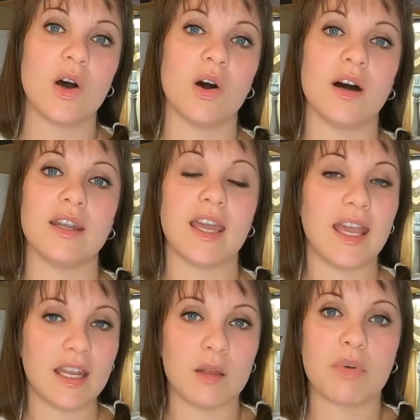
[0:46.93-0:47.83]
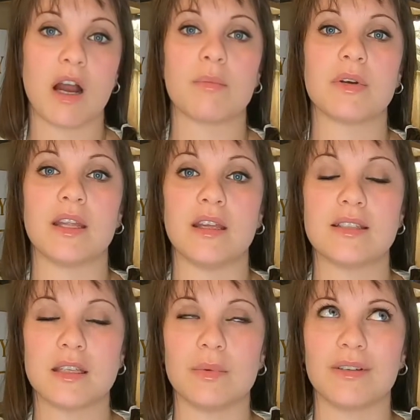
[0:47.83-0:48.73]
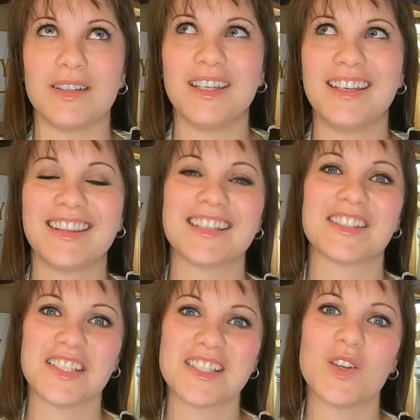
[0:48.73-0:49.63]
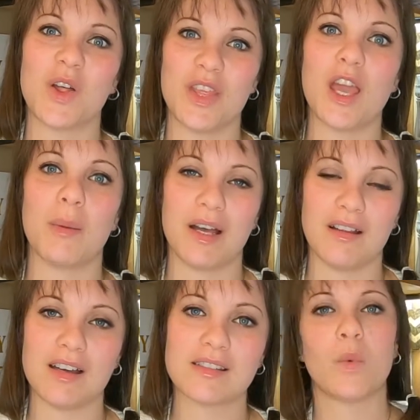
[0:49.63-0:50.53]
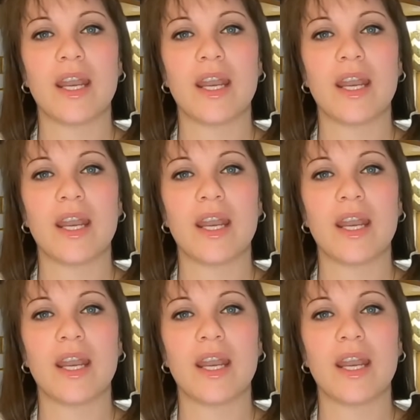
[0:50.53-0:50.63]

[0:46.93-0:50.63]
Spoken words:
on any property, typically, that's listed on the MLS.